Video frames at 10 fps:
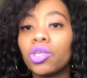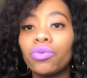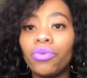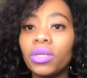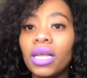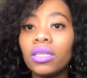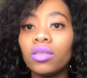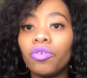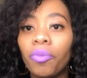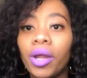so 4
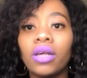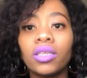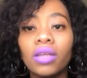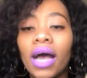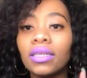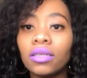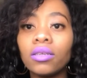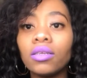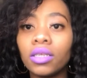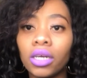slices of bread, I
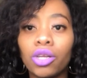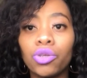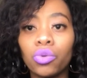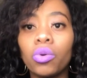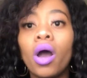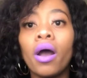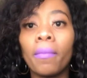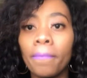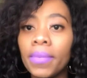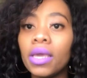still stuck to
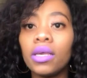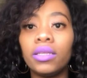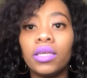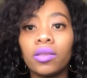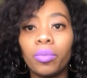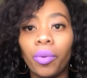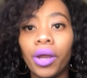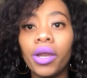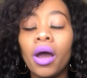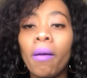me eating the
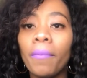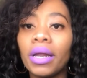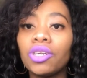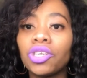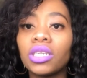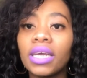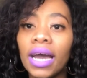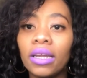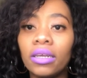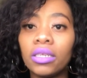bread, but I just
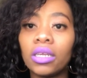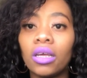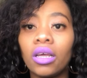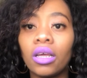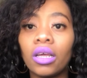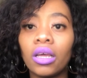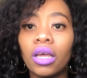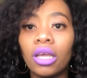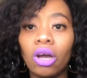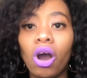cut it
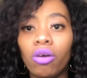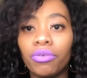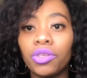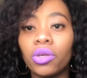in half.